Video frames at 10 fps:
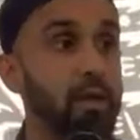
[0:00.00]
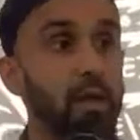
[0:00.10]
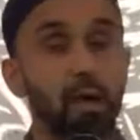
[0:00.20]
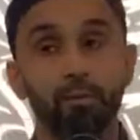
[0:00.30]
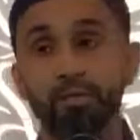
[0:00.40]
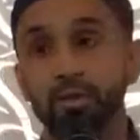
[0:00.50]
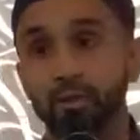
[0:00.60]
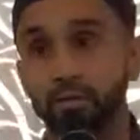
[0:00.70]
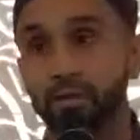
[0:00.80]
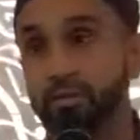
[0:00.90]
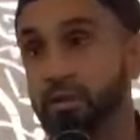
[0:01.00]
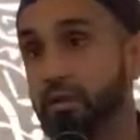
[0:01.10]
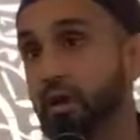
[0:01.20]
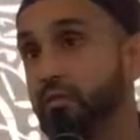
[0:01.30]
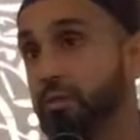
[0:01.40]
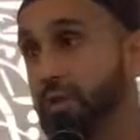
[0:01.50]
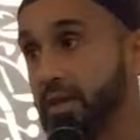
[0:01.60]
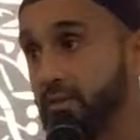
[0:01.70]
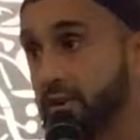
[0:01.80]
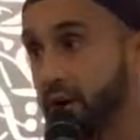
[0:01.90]
and we seek refuge in Allah from the
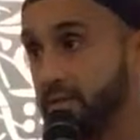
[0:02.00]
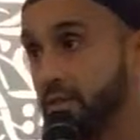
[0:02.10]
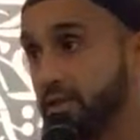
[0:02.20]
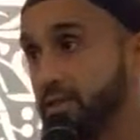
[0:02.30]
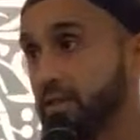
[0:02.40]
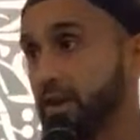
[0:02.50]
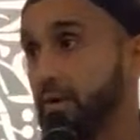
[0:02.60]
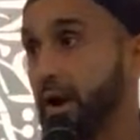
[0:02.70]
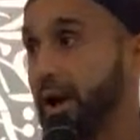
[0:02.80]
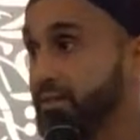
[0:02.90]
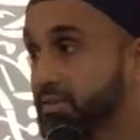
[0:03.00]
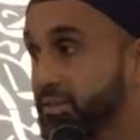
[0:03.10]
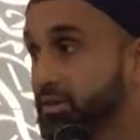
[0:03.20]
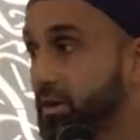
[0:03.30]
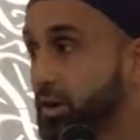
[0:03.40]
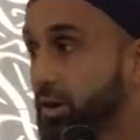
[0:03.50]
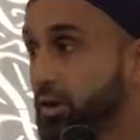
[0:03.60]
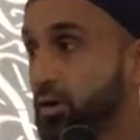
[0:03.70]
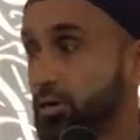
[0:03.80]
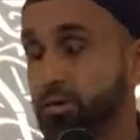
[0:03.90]
evil consequences of our actions.
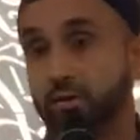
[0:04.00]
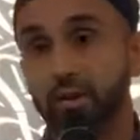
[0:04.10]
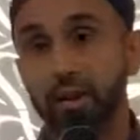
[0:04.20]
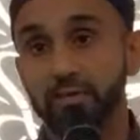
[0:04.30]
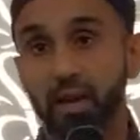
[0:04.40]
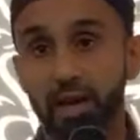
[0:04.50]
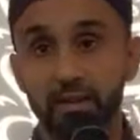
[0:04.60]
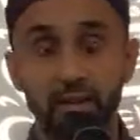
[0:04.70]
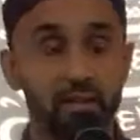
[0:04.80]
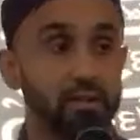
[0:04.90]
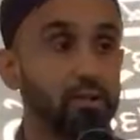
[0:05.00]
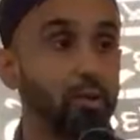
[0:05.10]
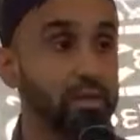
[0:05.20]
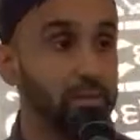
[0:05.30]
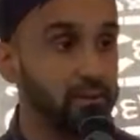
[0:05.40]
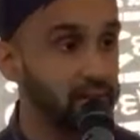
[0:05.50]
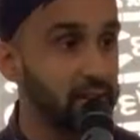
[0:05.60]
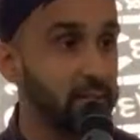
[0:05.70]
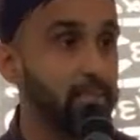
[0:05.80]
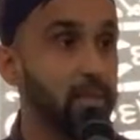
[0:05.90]
Whomsoever Allah has guided, then there is no one to mislead
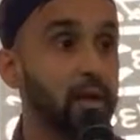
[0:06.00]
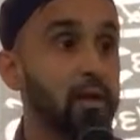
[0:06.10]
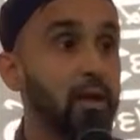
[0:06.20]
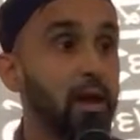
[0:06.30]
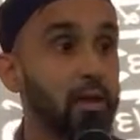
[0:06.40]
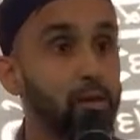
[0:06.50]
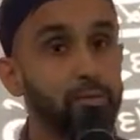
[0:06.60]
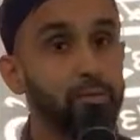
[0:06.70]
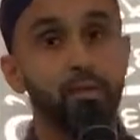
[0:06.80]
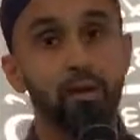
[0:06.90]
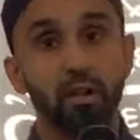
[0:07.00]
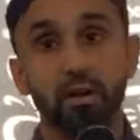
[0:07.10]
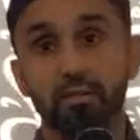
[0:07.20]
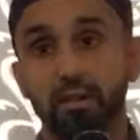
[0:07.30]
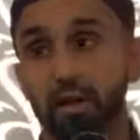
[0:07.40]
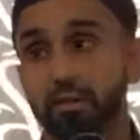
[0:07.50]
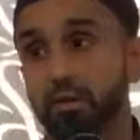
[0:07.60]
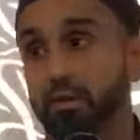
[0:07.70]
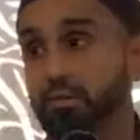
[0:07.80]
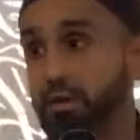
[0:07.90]
him, and whomsoever Allah has allowed to
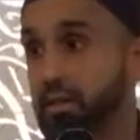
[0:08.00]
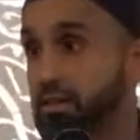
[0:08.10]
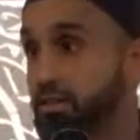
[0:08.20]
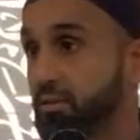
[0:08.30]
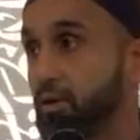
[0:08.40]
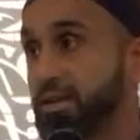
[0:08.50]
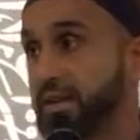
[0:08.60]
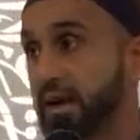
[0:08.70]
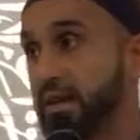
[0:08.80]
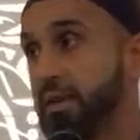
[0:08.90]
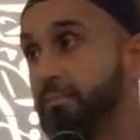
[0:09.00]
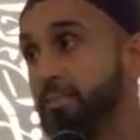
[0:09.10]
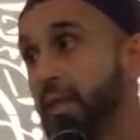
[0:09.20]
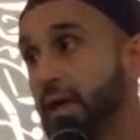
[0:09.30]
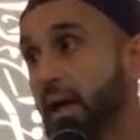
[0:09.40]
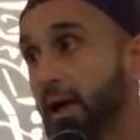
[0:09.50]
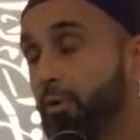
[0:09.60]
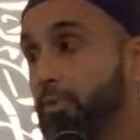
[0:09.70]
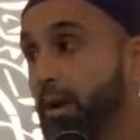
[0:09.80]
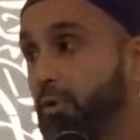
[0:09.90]
go astray, then there is no one to guide him. And we
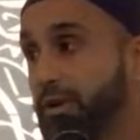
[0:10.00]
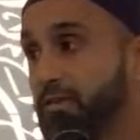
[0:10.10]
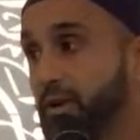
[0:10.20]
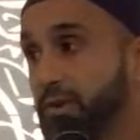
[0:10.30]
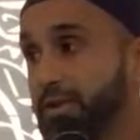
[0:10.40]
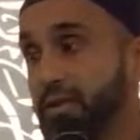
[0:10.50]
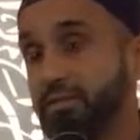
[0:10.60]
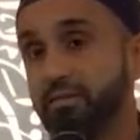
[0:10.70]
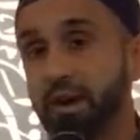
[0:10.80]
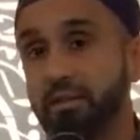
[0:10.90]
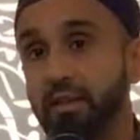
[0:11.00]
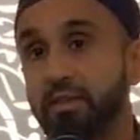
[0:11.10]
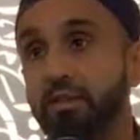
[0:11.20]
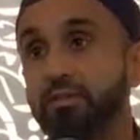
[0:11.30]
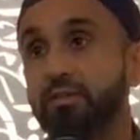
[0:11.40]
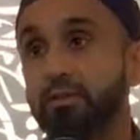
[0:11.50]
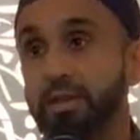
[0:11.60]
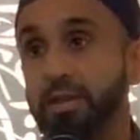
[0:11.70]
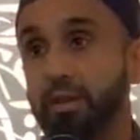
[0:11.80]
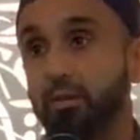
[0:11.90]
bear witness and we testify that there is no
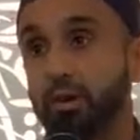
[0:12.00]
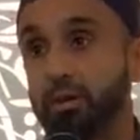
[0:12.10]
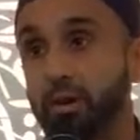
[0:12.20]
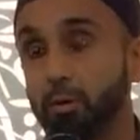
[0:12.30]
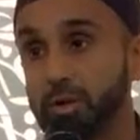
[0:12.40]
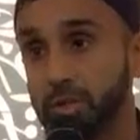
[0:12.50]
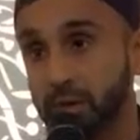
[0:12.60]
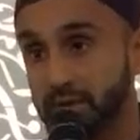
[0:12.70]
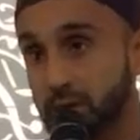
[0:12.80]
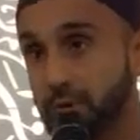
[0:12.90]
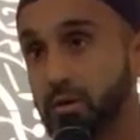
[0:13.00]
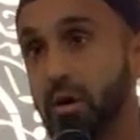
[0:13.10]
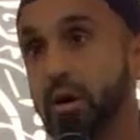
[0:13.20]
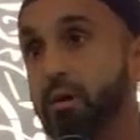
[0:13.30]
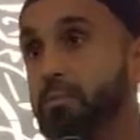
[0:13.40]
deity worthy of worship except Allah,